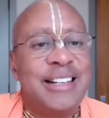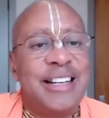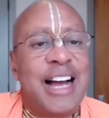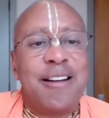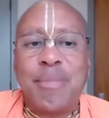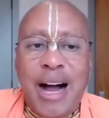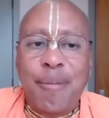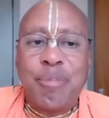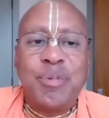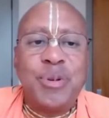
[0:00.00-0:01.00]
And
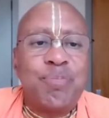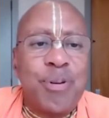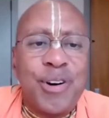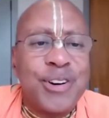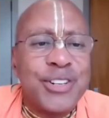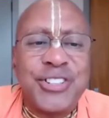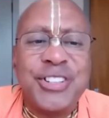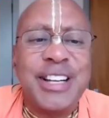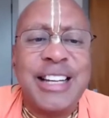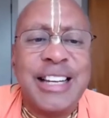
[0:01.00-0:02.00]
Mahaprabhu
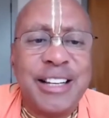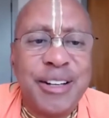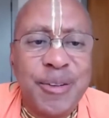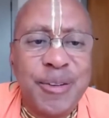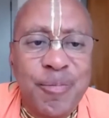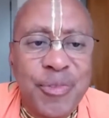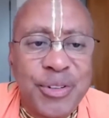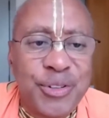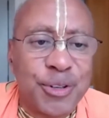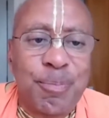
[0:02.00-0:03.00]
personally
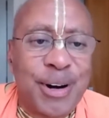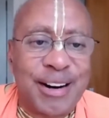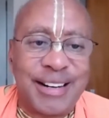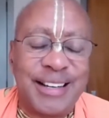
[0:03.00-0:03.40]
took part.